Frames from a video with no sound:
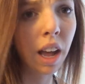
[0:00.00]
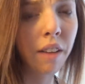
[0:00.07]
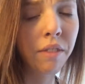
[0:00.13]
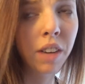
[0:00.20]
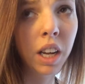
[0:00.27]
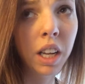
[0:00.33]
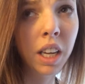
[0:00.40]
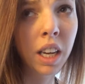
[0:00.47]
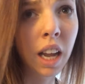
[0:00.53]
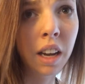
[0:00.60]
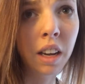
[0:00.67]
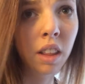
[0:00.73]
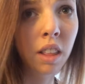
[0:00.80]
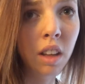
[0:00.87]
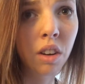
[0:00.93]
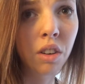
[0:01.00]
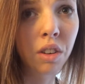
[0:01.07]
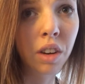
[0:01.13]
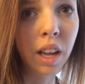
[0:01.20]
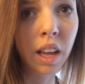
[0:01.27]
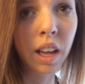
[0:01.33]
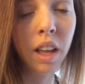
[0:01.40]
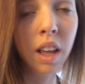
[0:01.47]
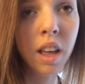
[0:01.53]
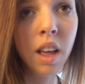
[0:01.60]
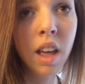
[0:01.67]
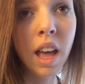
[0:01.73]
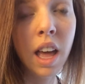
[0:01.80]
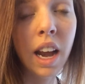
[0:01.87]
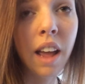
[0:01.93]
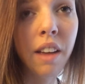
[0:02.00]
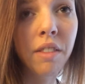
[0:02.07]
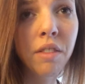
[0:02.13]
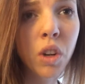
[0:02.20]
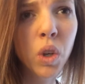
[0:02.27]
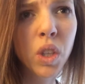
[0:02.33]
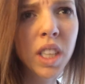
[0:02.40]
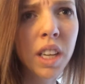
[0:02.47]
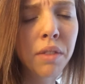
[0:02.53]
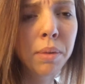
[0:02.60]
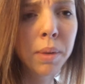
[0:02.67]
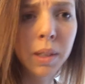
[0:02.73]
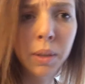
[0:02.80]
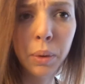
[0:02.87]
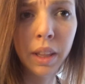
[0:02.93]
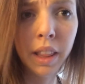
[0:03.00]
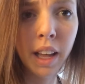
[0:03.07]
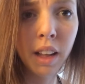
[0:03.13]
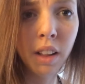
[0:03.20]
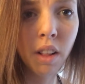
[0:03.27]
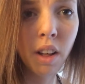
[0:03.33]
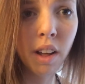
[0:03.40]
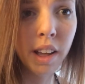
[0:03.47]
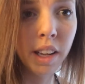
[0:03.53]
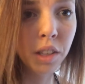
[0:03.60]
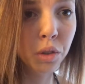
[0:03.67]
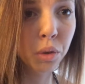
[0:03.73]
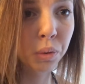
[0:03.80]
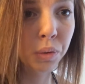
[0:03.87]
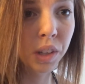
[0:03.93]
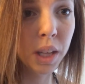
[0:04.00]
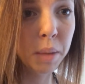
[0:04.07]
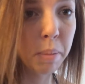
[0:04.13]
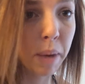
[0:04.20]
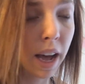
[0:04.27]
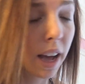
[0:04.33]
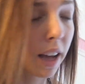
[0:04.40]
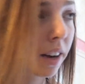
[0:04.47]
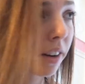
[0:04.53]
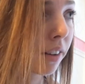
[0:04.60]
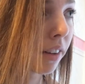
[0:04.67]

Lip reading: I have not eaten anything all day. And I've noticed I've been doing that a lot, and it's really bad.